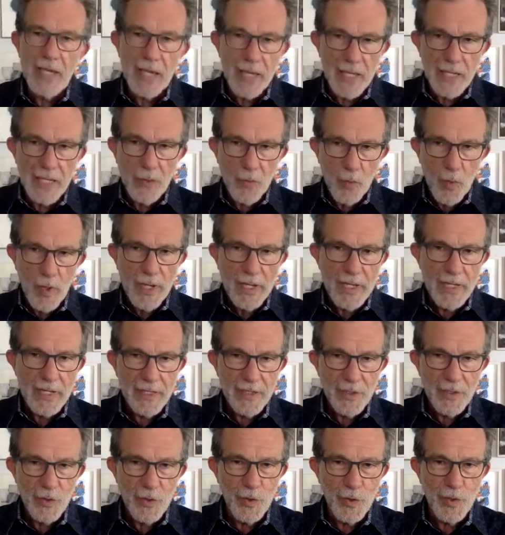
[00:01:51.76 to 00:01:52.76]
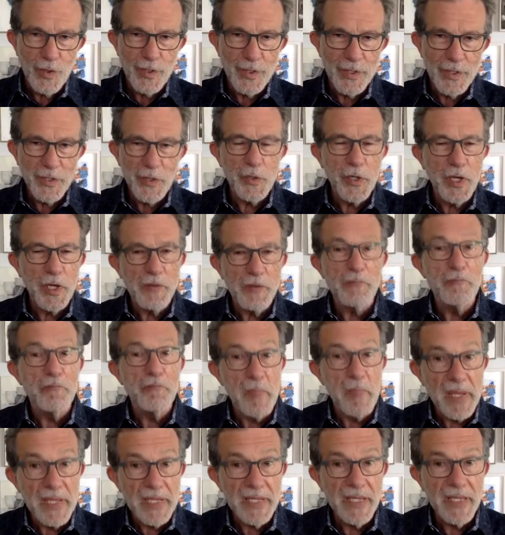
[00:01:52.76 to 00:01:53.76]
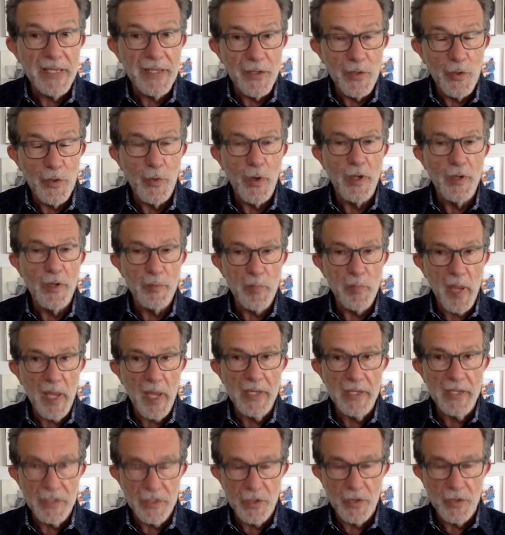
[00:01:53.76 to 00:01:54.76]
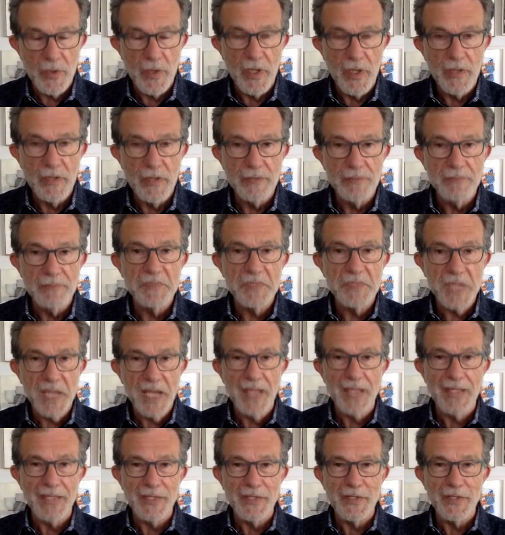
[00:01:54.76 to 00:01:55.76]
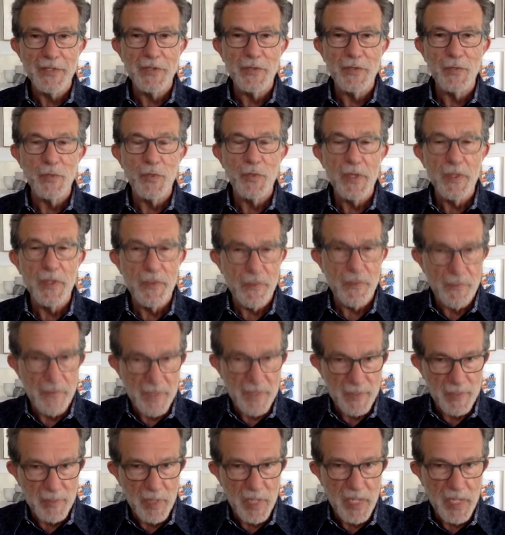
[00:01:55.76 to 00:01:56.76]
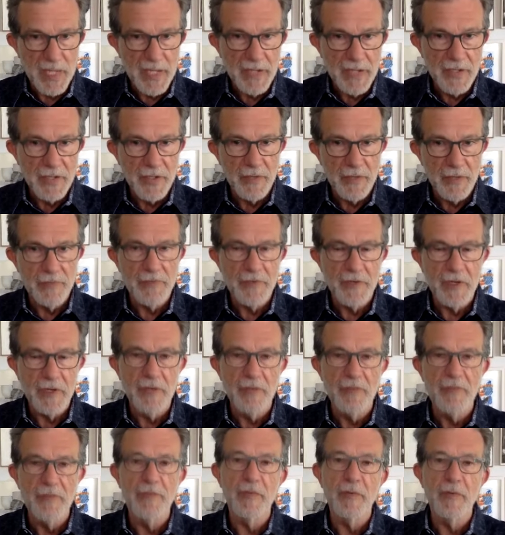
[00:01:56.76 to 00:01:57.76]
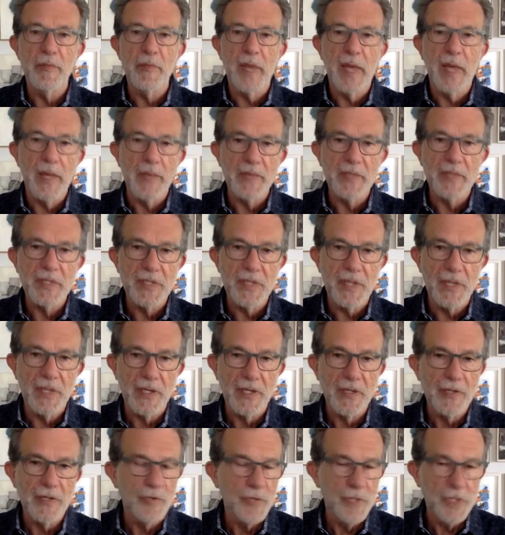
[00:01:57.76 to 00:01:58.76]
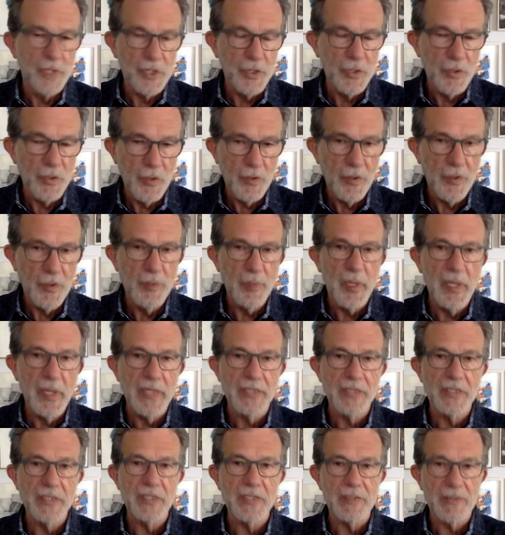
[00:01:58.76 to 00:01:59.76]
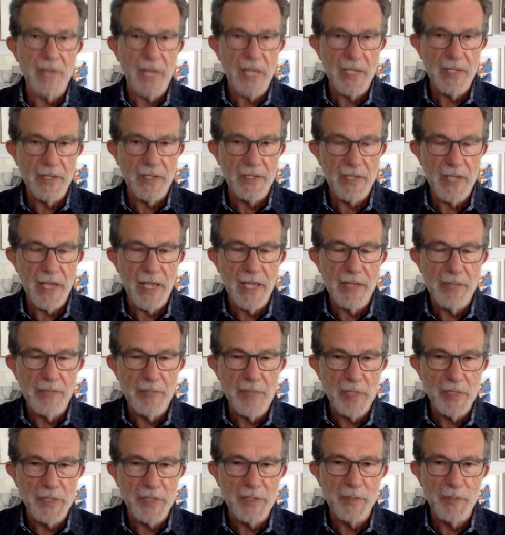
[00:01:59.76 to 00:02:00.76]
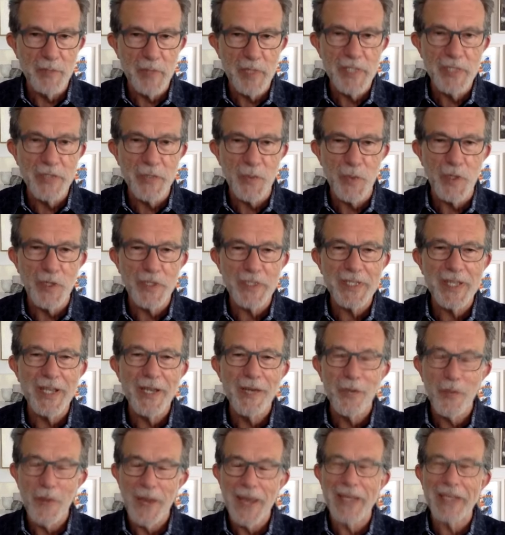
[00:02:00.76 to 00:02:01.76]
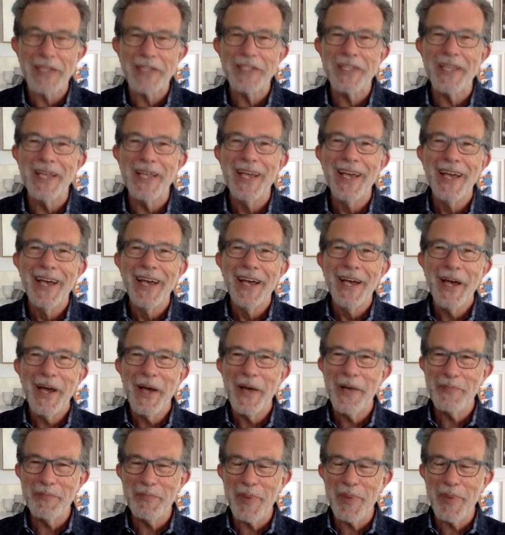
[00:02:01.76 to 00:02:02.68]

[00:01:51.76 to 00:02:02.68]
in a way, you're kind of making your own paint, your own colours with this blend of perhaps traditional oil paints and melted beeswax. But